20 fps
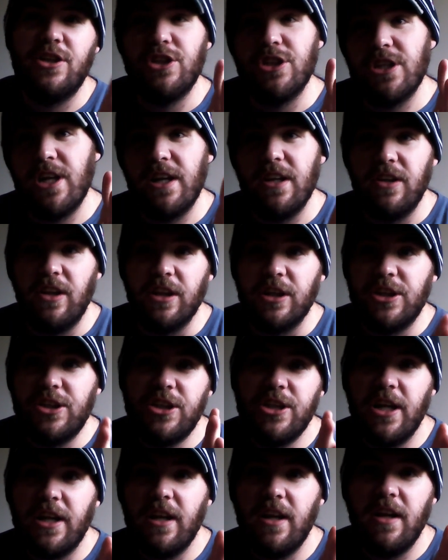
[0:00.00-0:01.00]
and she's kind of like
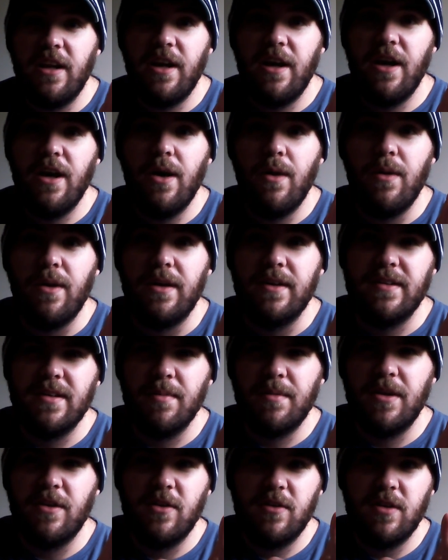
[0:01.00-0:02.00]
checking it out and
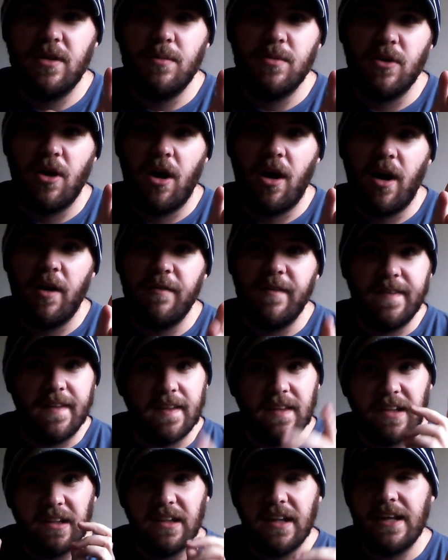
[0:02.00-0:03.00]
something seems off,
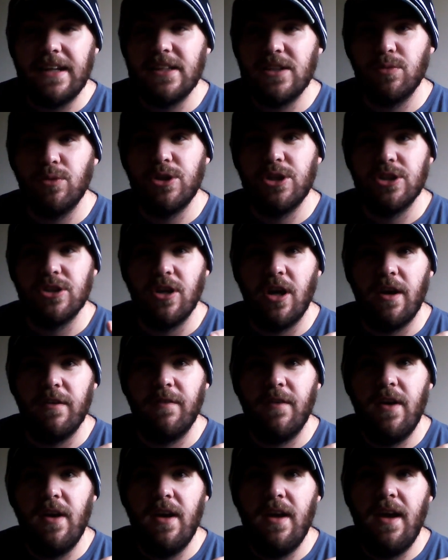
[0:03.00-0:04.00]
and then the light switches
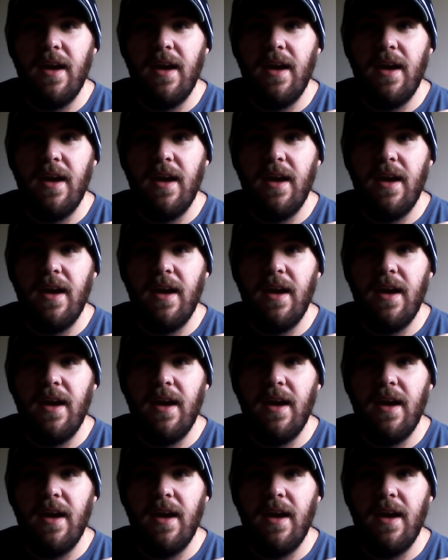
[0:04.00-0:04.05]
off,